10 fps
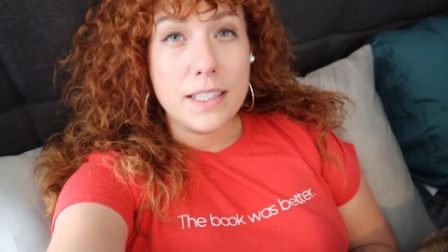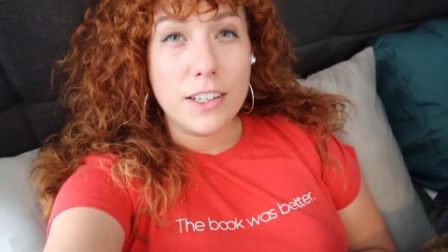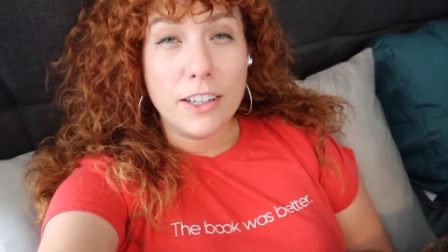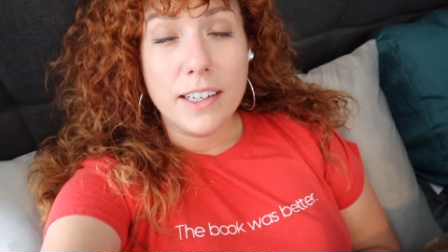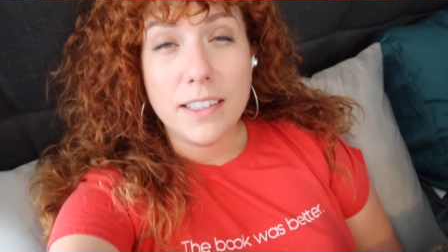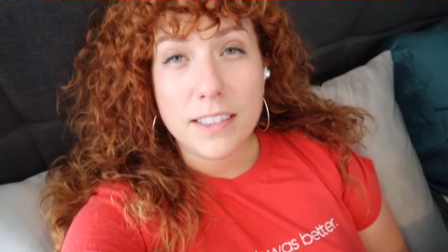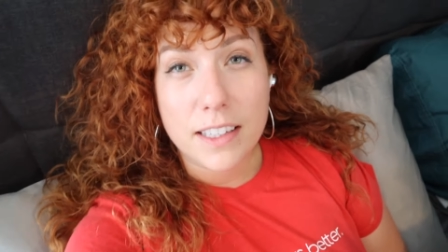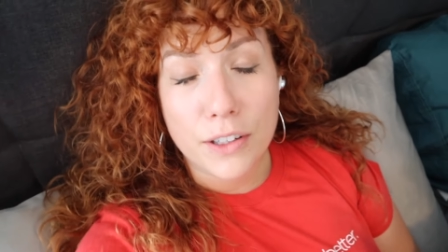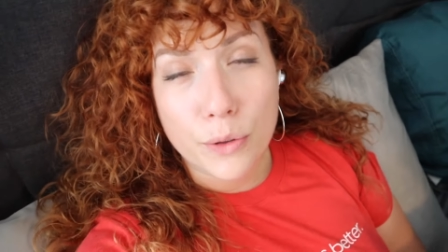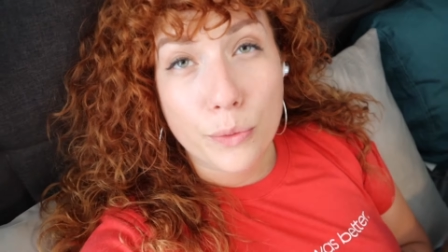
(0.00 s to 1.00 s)
started into
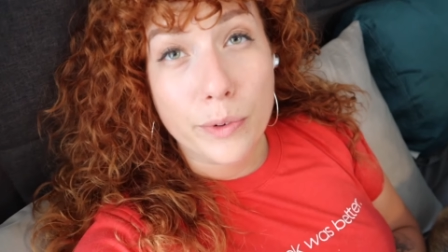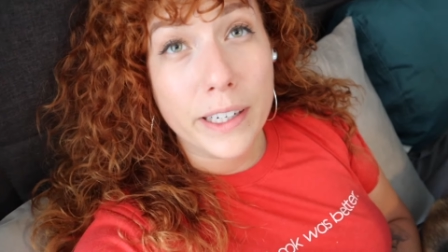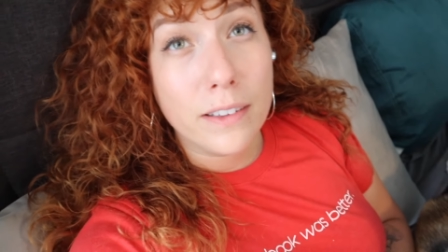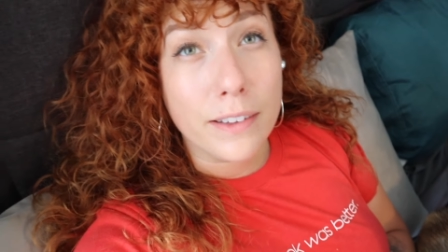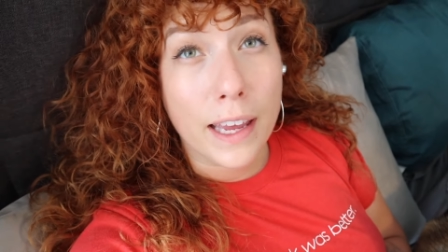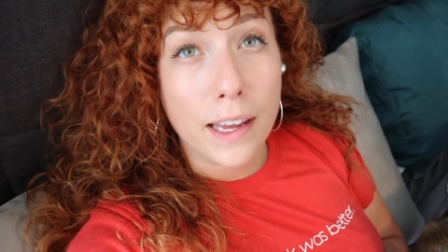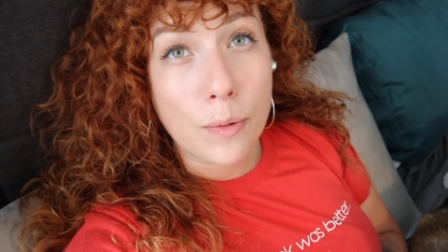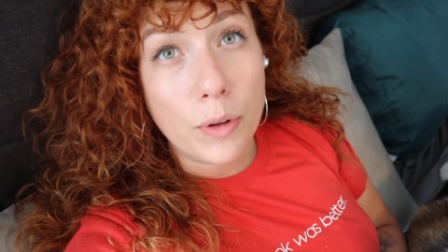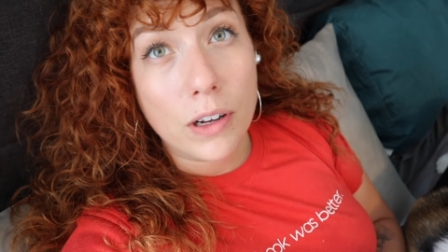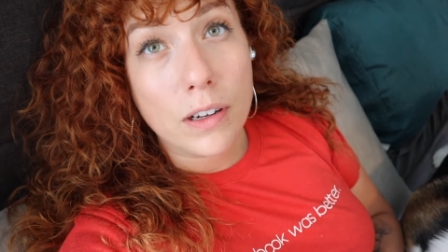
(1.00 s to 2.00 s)
the real
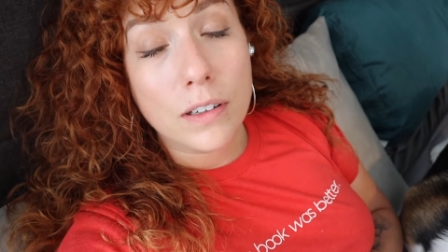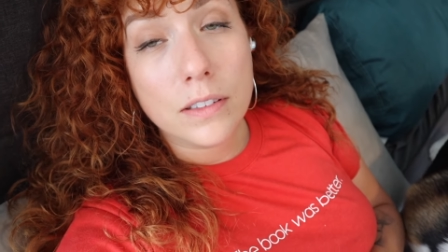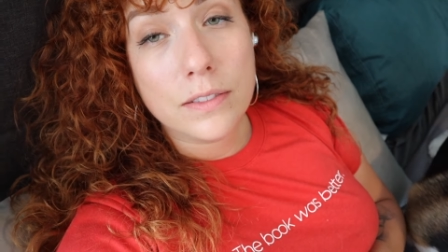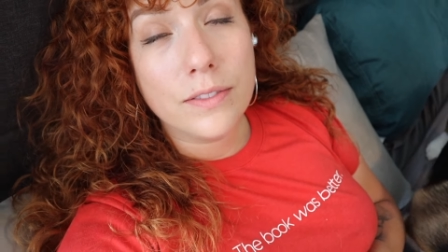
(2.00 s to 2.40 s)
game, y'all.